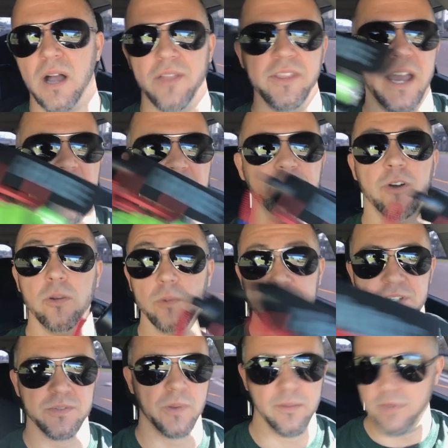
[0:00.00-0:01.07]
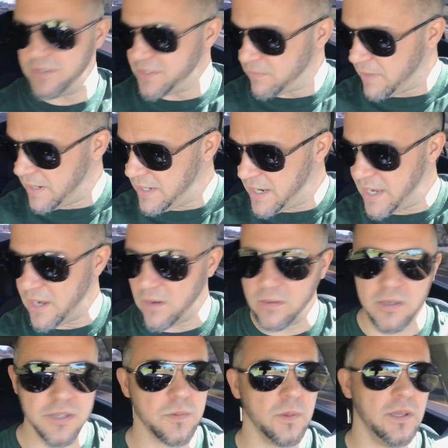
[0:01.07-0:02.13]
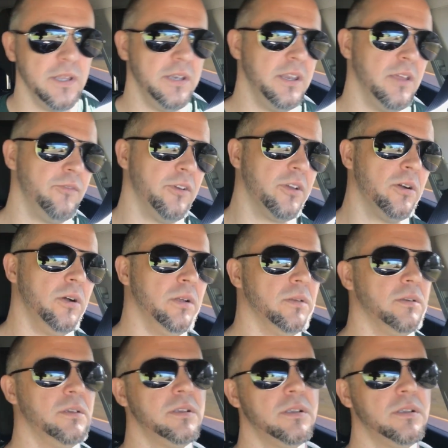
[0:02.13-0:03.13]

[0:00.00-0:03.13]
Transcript: On the iPhone, which is what I'm using right now, it's really difficult